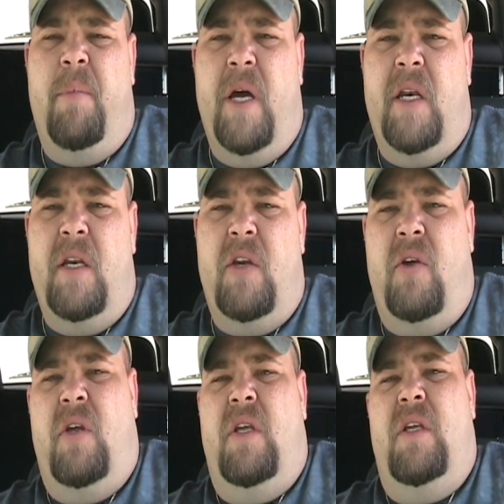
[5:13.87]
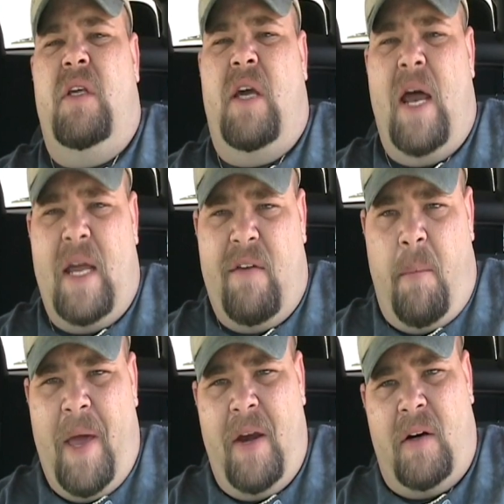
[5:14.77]
But you got to give
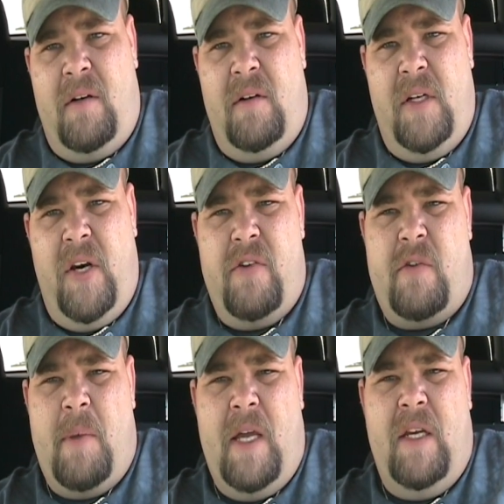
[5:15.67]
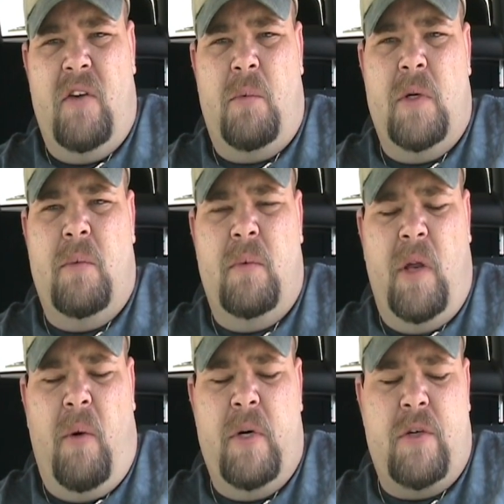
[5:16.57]
a painter, you know, some ideas what
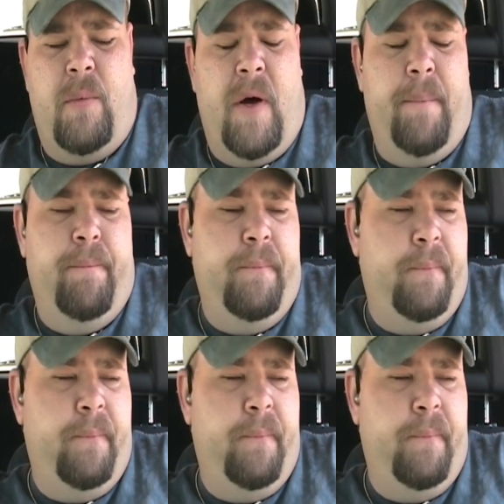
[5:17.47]
you want.